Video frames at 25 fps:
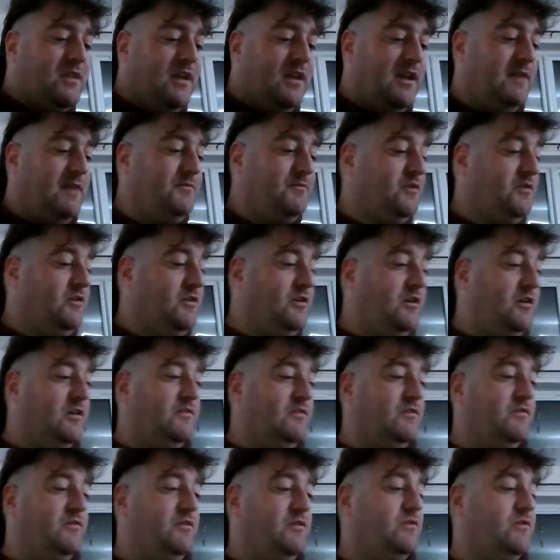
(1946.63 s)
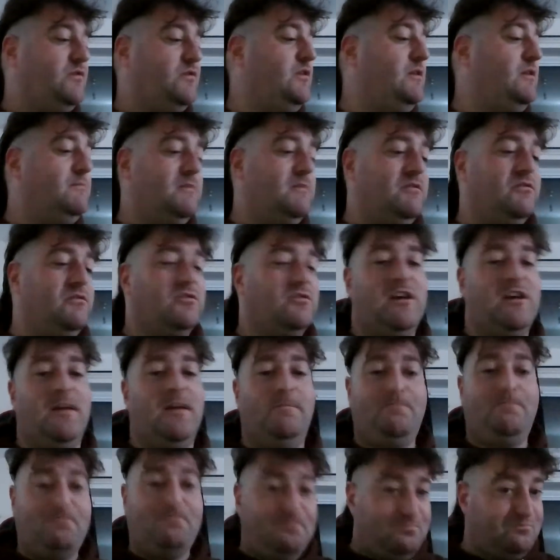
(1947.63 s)
Absolutely love them. When I was in America,
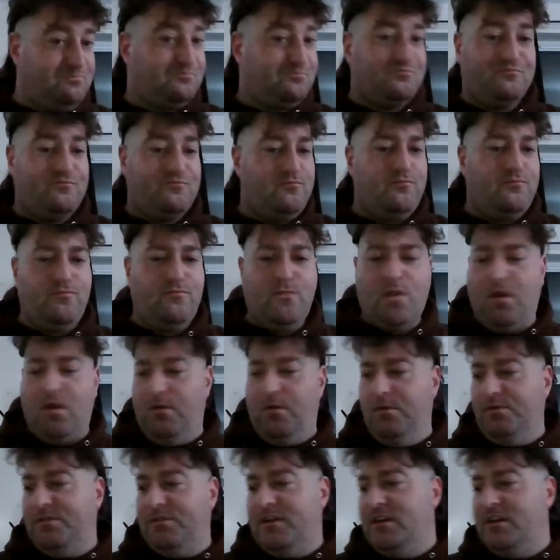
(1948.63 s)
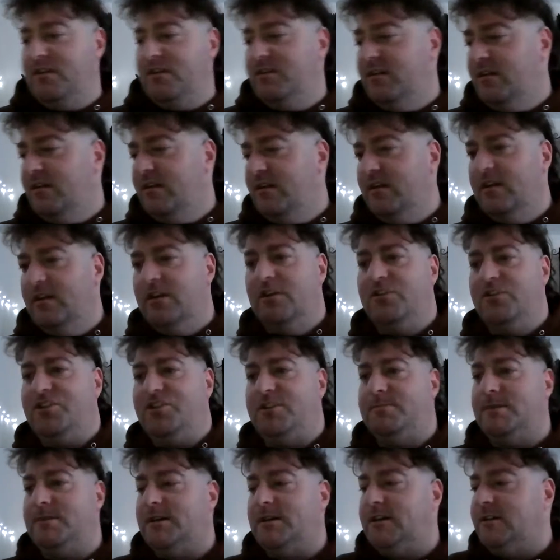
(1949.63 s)
I also had a
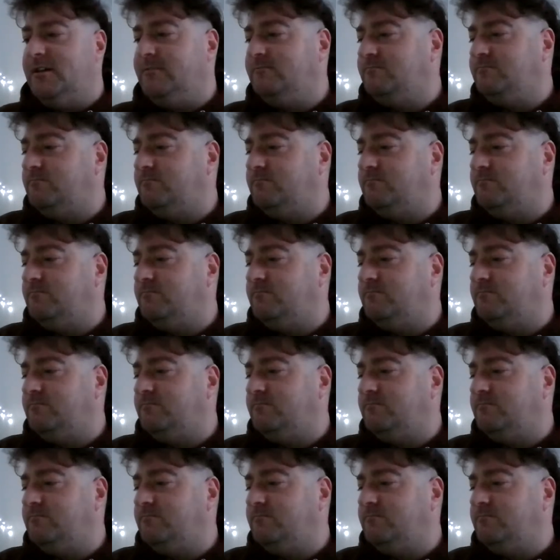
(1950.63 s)
Hershey bar.